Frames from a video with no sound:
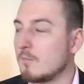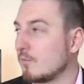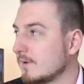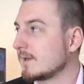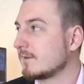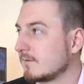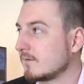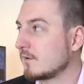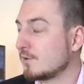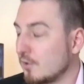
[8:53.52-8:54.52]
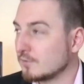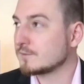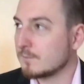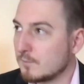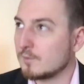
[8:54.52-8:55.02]
more leads, not
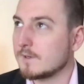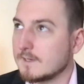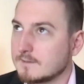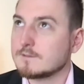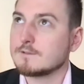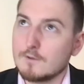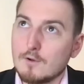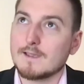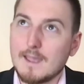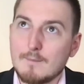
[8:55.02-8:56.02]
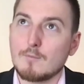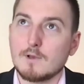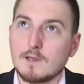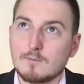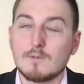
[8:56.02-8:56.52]
get more
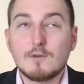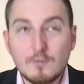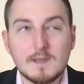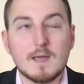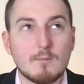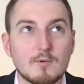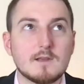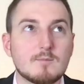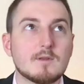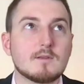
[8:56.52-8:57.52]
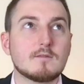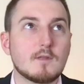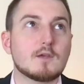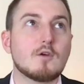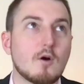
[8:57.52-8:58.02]
leads. Well, they do get more leads, but they
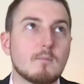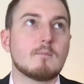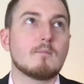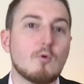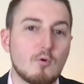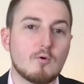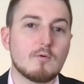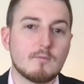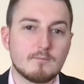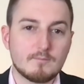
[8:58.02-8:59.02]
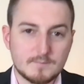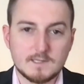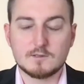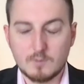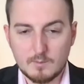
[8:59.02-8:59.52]
got more
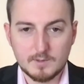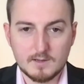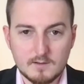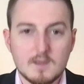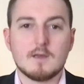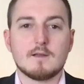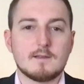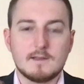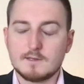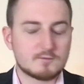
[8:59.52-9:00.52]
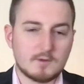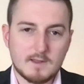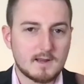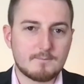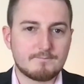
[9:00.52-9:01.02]
since swapping. Let's try that
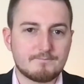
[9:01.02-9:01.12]
again.